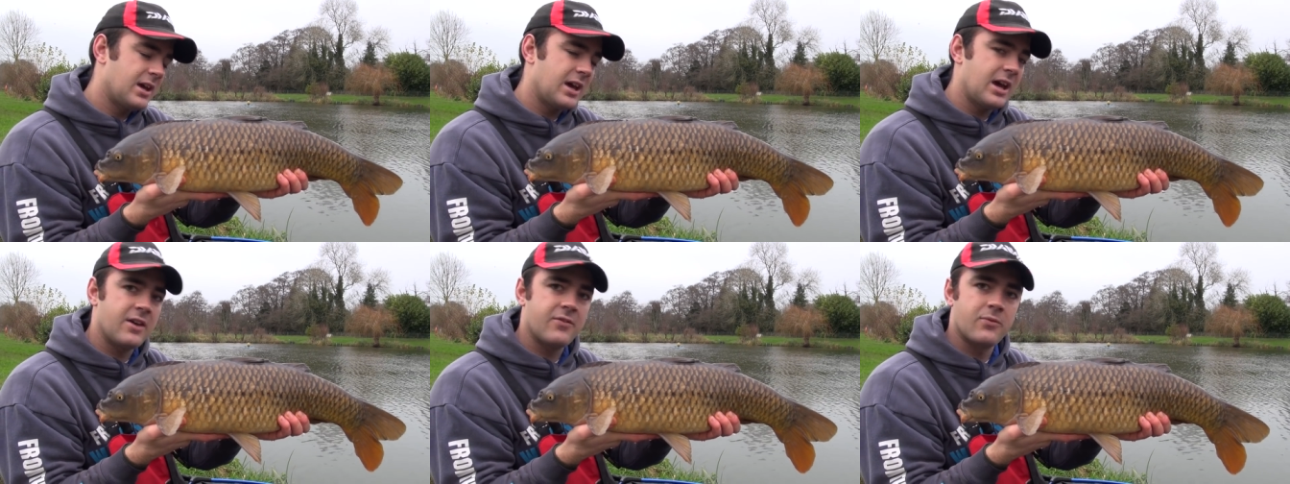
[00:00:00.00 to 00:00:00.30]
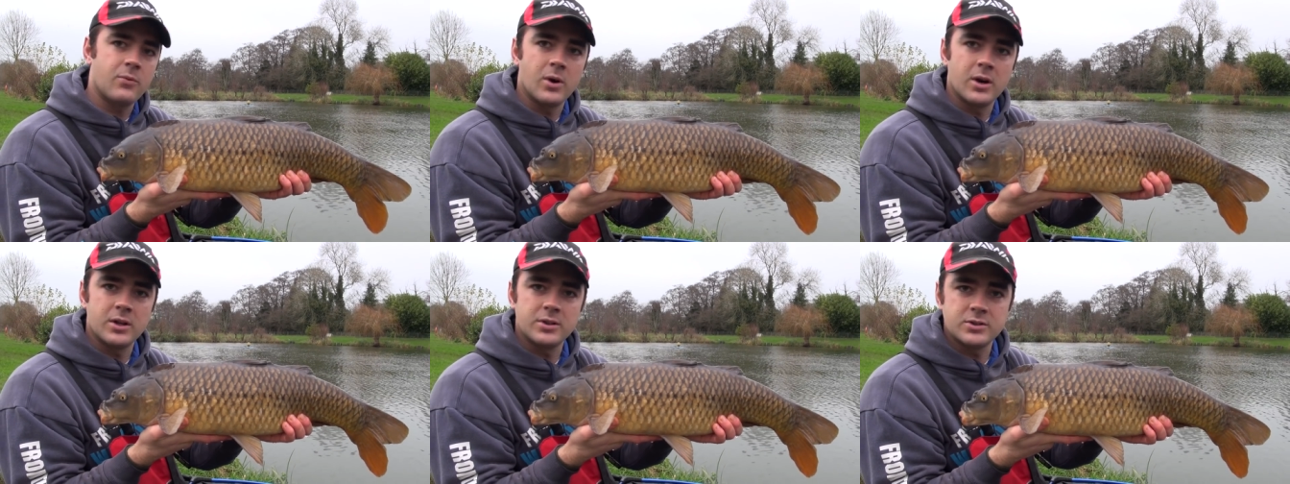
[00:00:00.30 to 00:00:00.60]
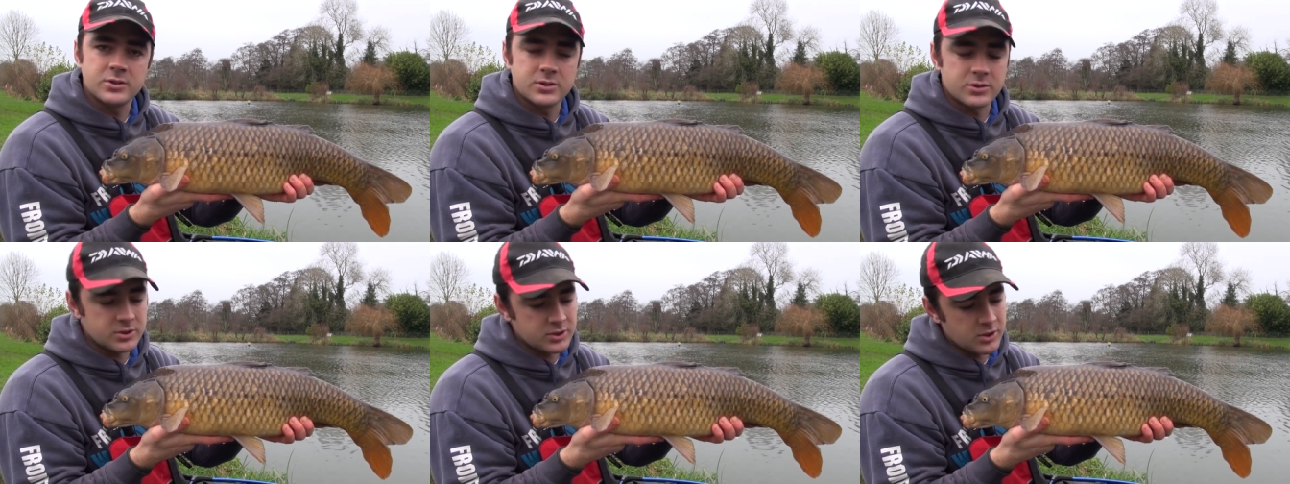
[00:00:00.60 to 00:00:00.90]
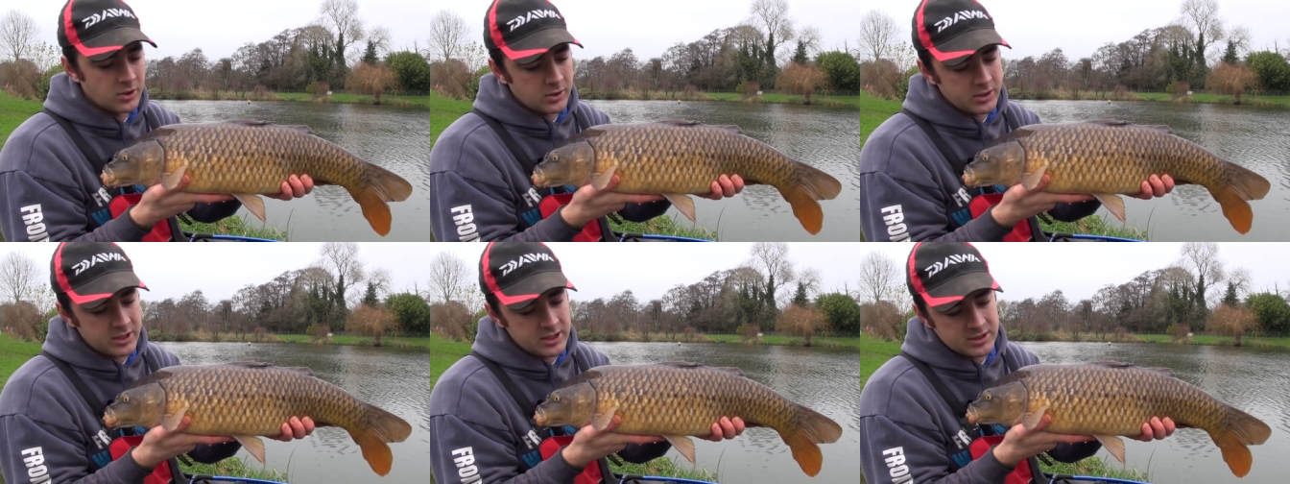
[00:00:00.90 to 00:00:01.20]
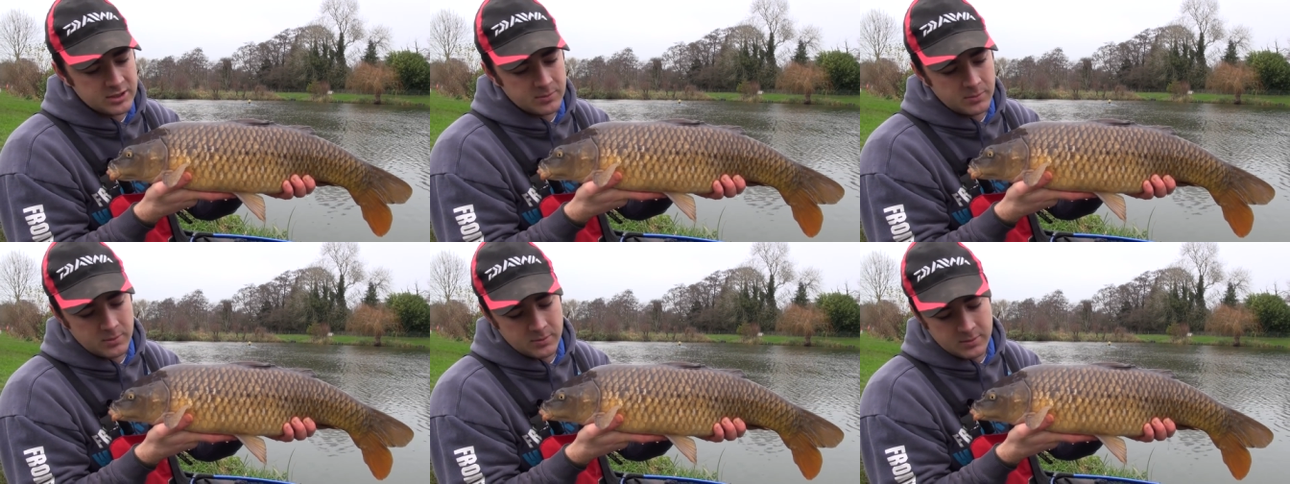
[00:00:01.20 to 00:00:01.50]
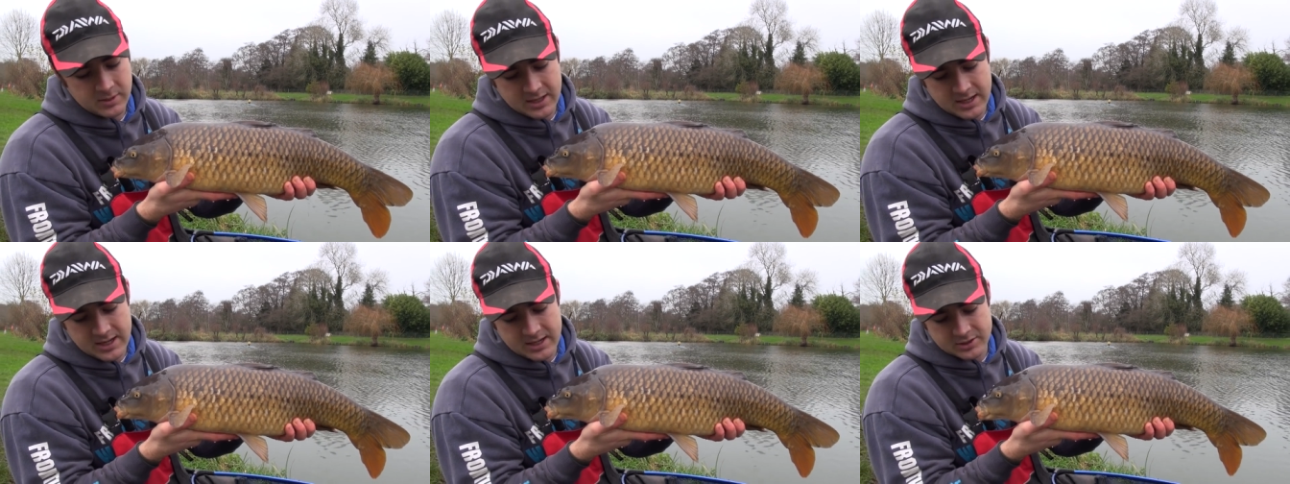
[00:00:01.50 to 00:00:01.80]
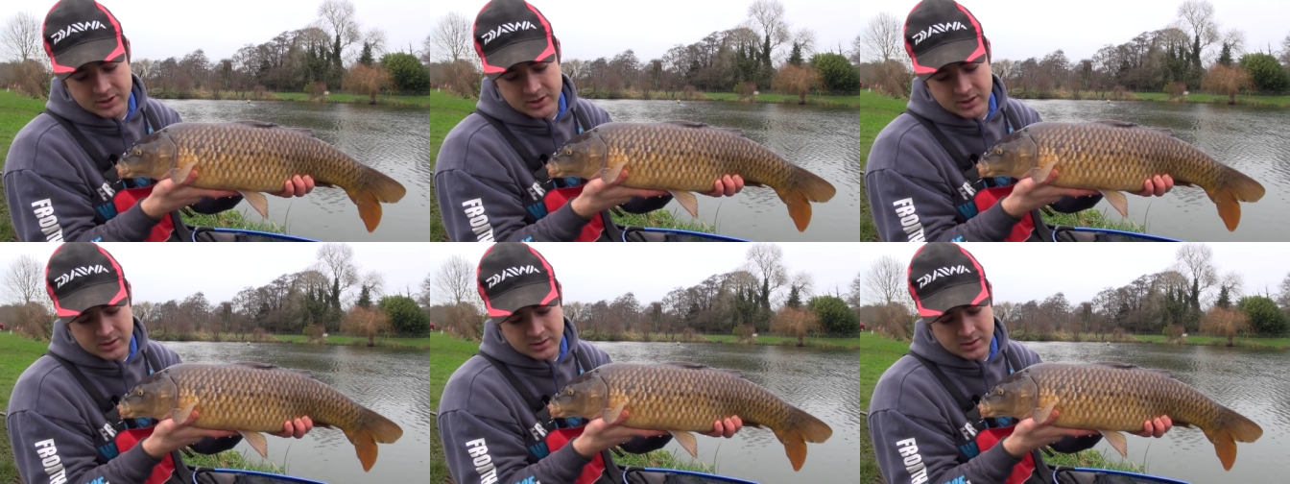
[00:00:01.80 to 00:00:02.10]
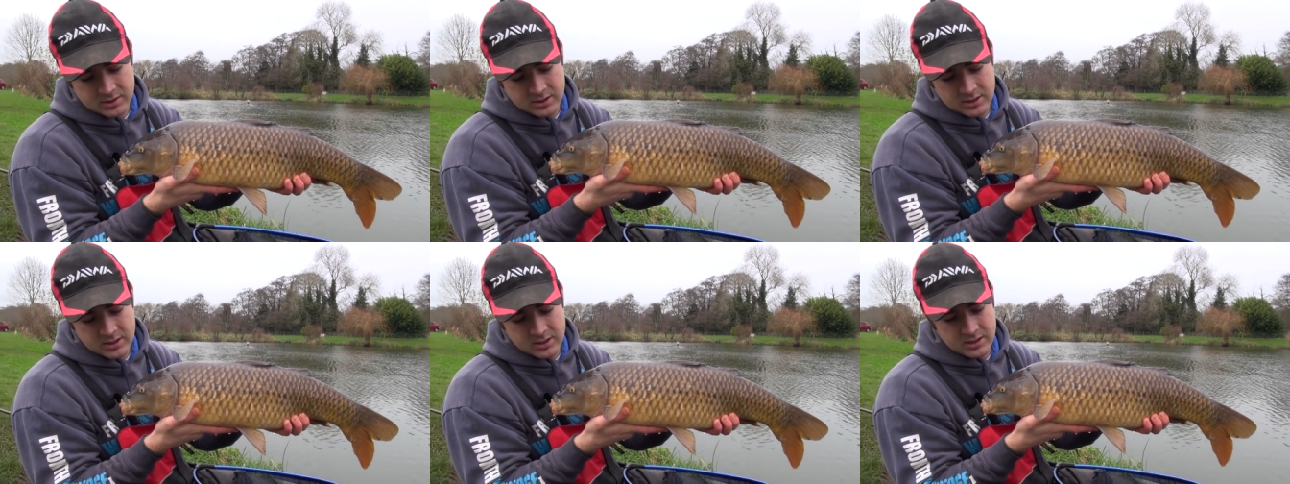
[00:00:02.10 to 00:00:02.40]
F1s and stockies that we were catching.